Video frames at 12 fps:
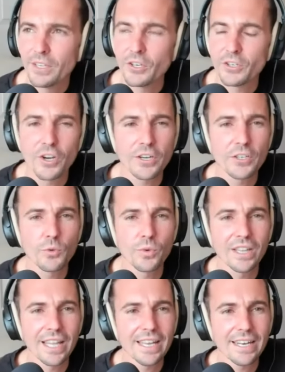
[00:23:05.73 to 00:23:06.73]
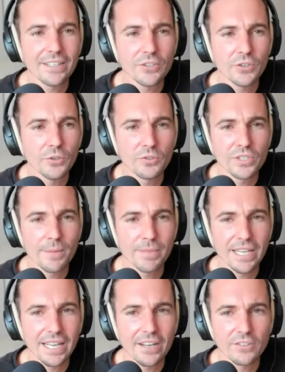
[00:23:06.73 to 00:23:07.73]
you're starting to relate it to
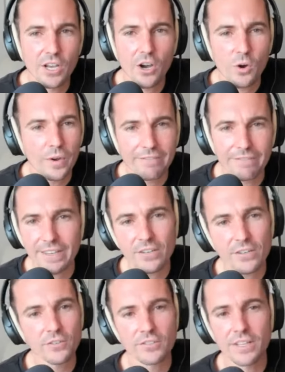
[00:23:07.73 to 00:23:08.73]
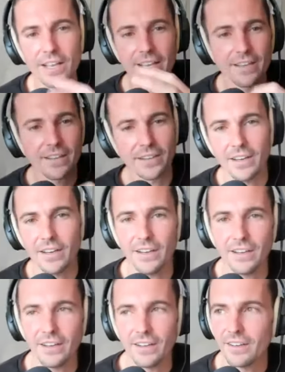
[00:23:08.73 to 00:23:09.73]
something else, oh, it feels like
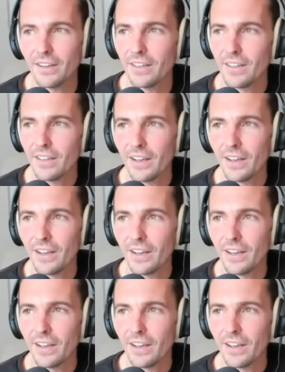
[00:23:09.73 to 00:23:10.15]
a